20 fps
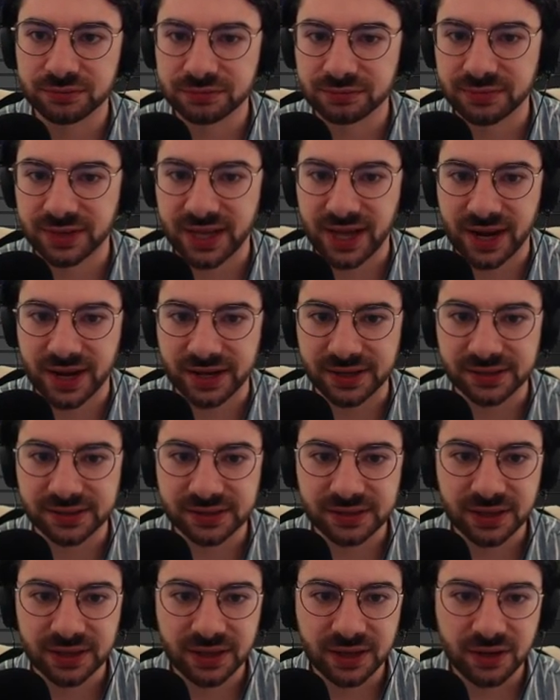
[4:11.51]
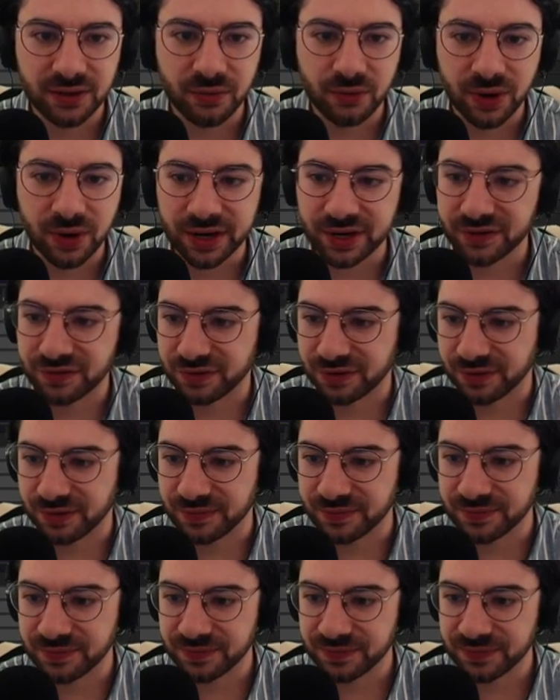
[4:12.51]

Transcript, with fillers: mechanics. One of them